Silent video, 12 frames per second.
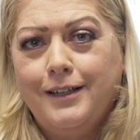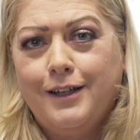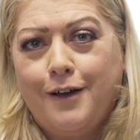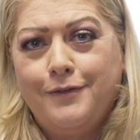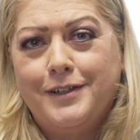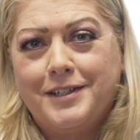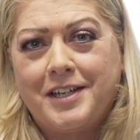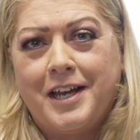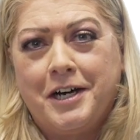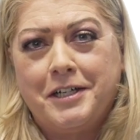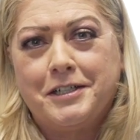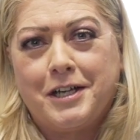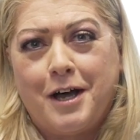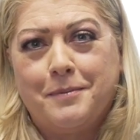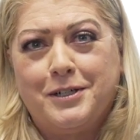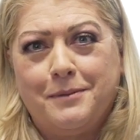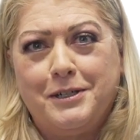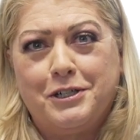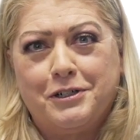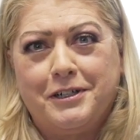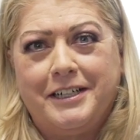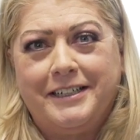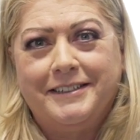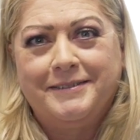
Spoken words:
love this carrot top chimichurri.